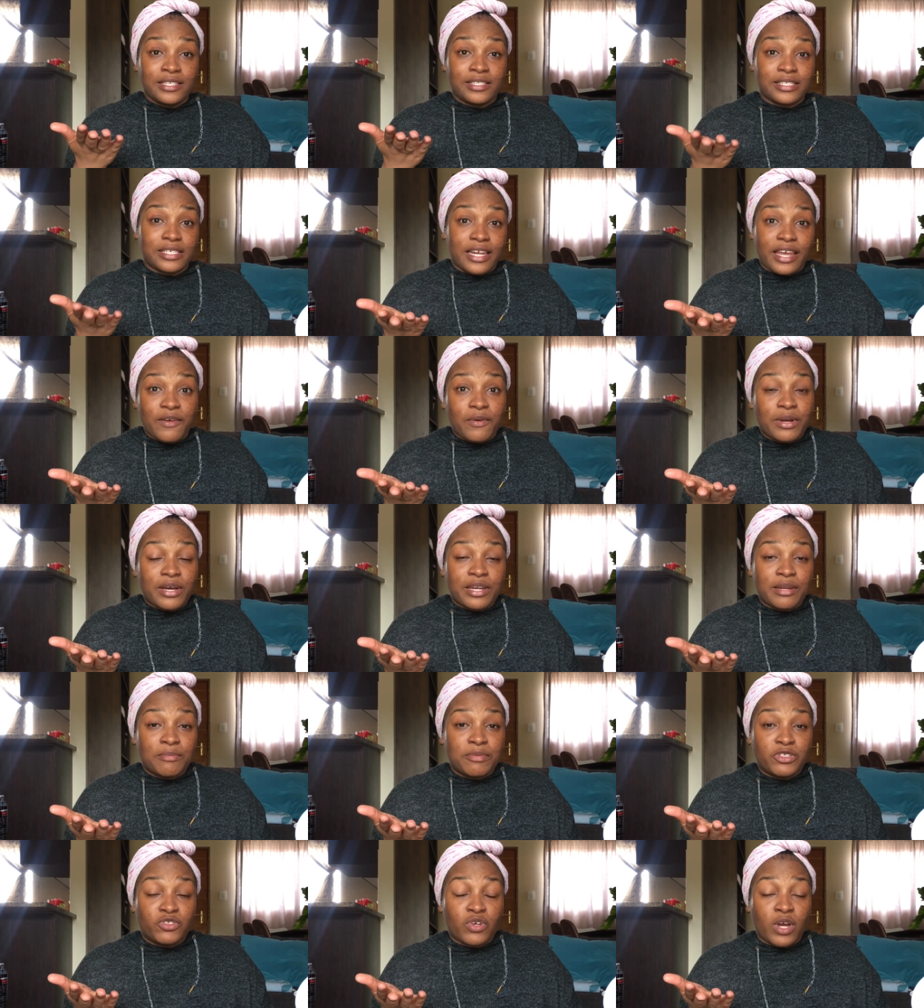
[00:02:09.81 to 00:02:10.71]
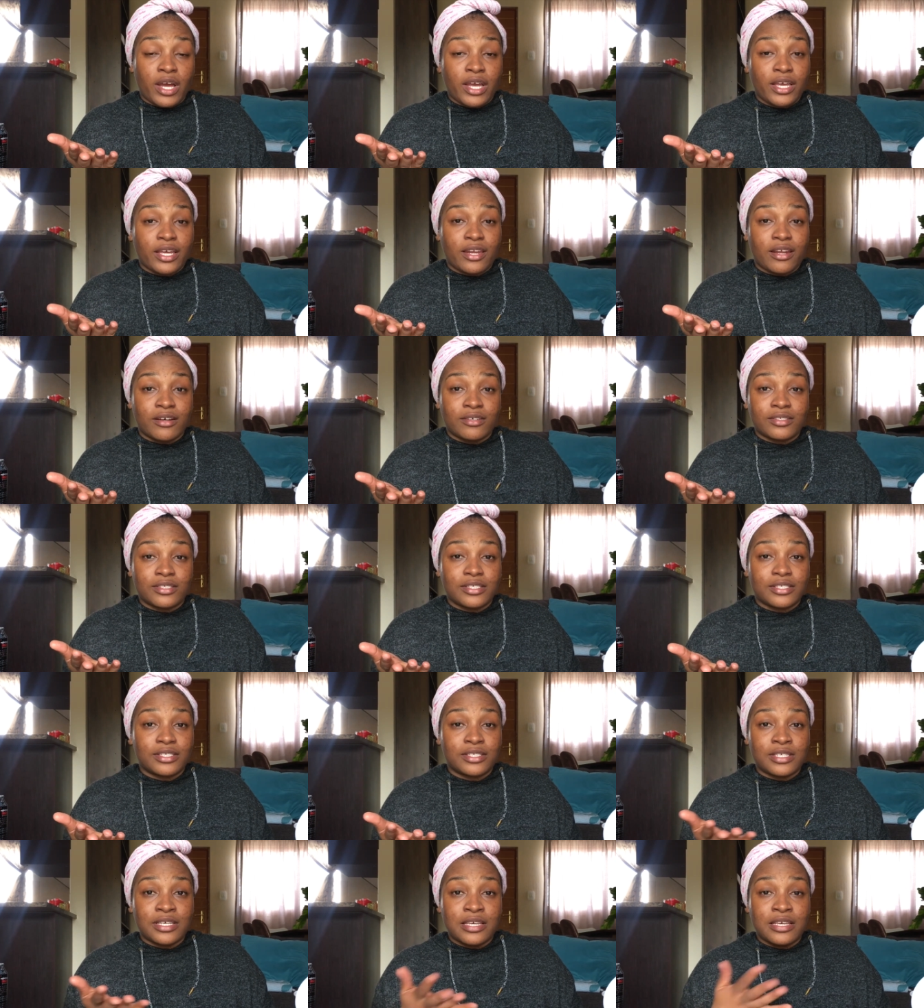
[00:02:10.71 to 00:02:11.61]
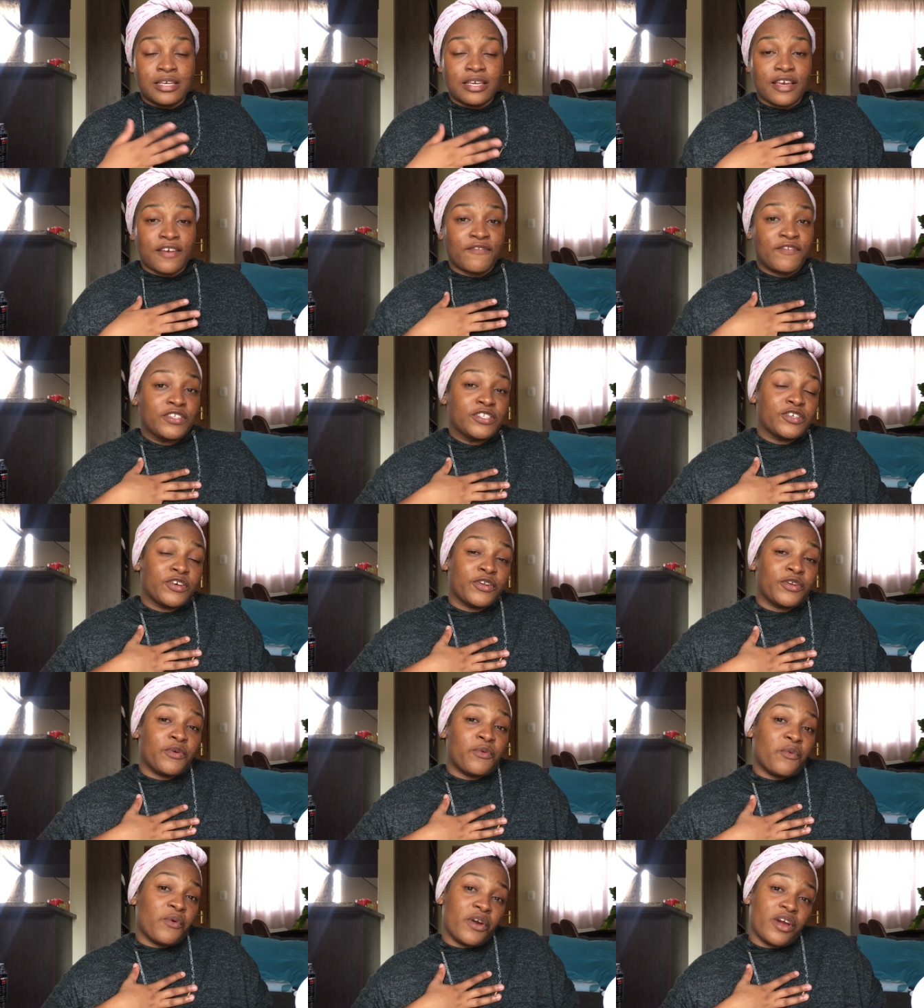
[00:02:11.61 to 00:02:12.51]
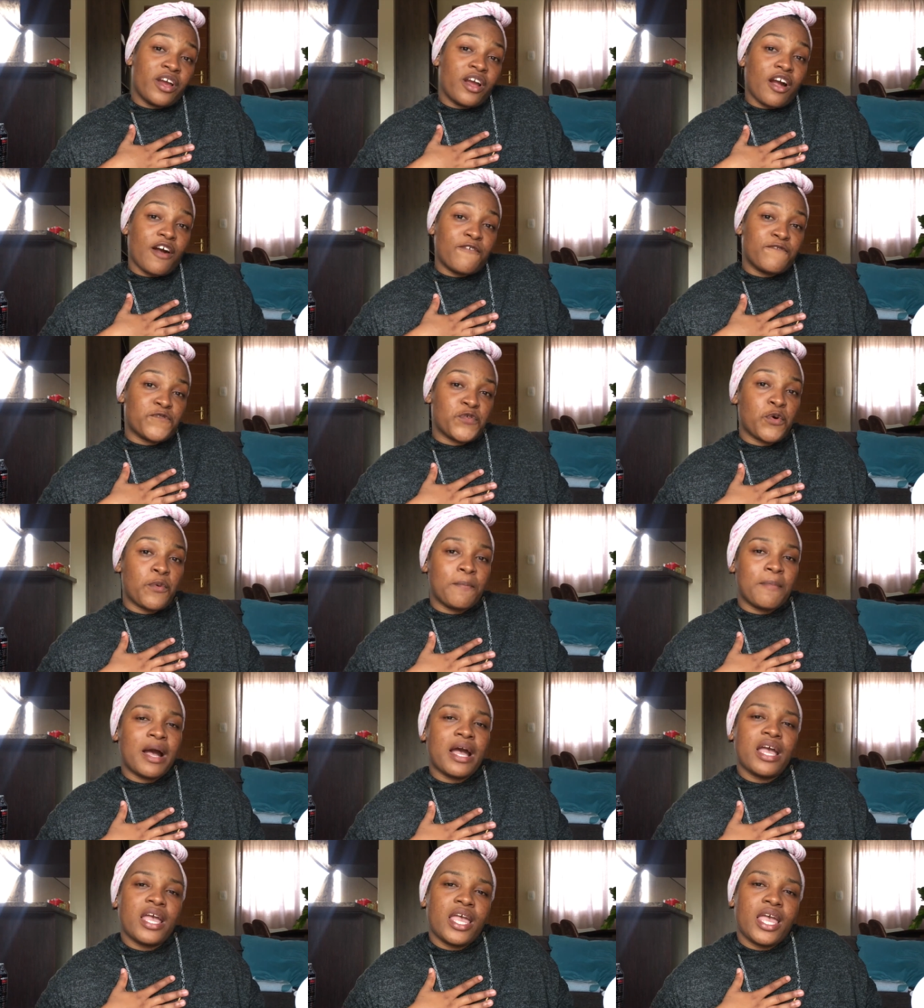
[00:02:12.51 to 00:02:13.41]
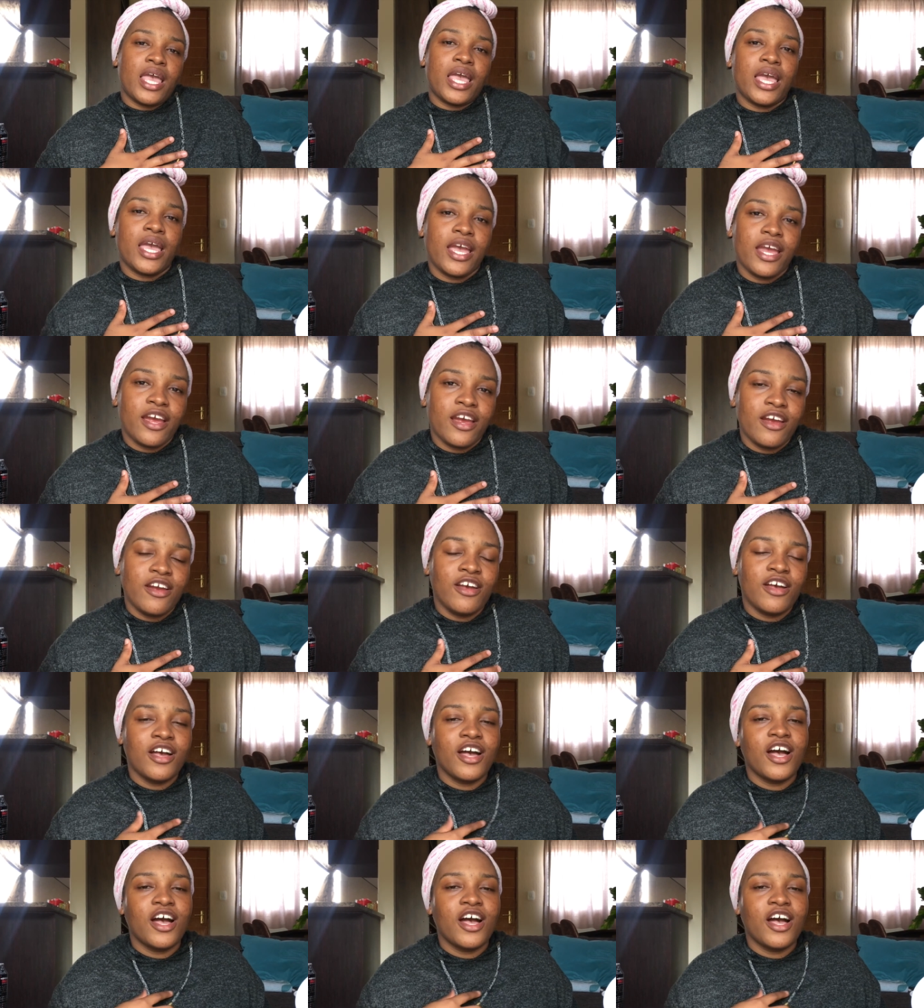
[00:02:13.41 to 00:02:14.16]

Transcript: Today we're going to be trying it out to see if it's going to work for my hair